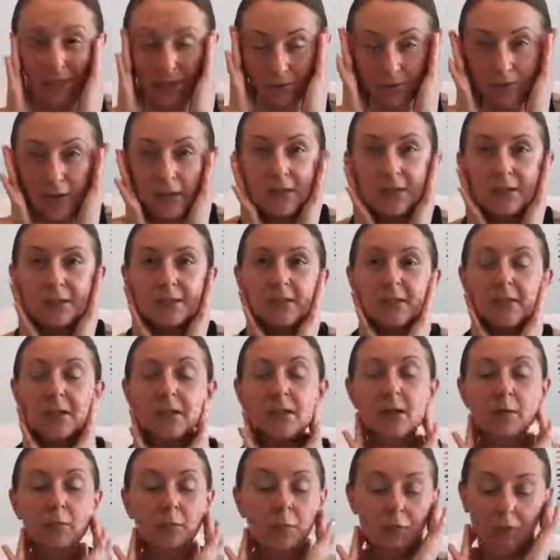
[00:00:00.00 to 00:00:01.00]
skin, right? It's going
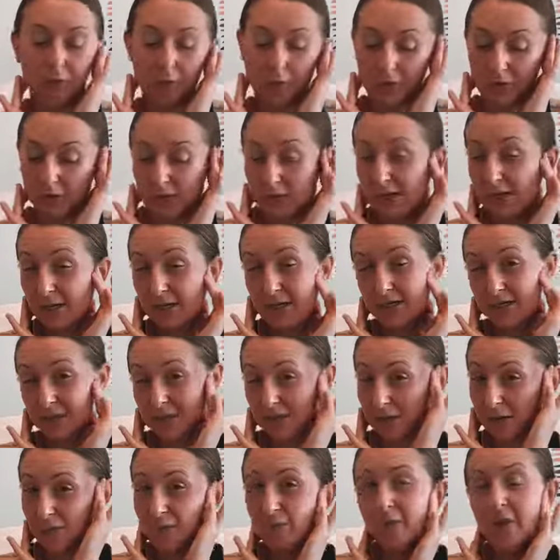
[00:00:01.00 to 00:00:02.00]
to help with all that kind of
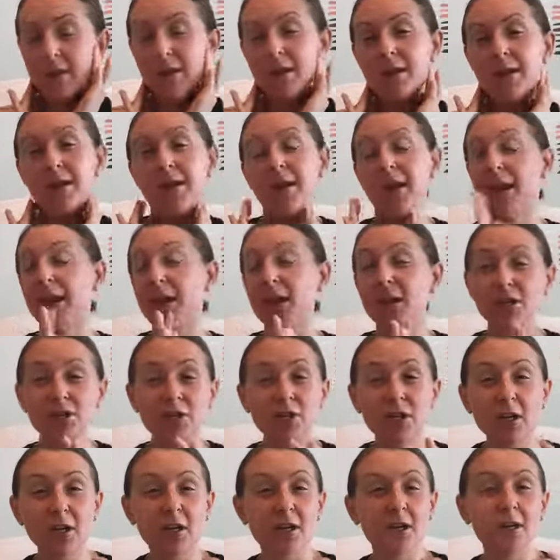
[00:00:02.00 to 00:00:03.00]
stuff.
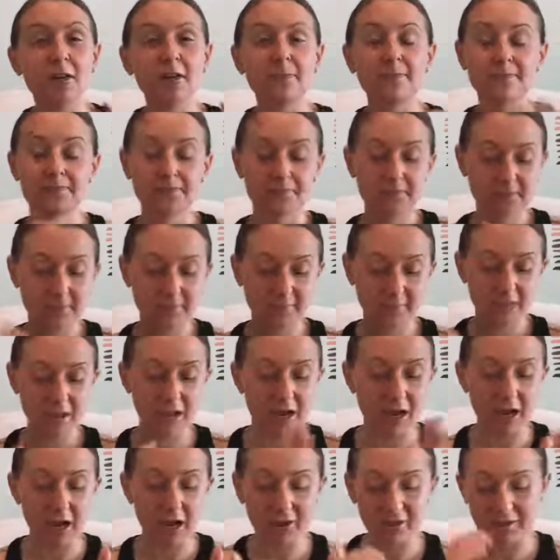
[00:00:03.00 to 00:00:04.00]
Aging,
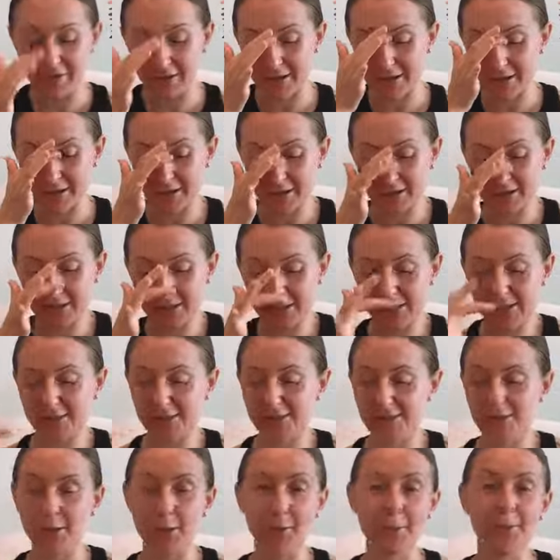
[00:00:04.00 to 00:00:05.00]
all that good
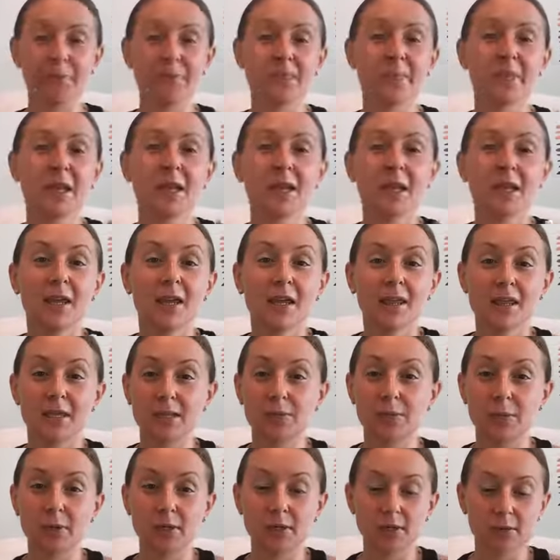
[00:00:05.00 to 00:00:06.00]
stuff. So
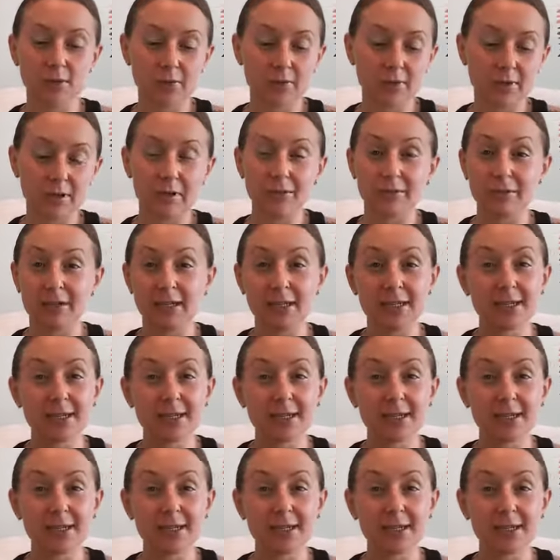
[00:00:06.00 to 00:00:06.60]
this one is a really,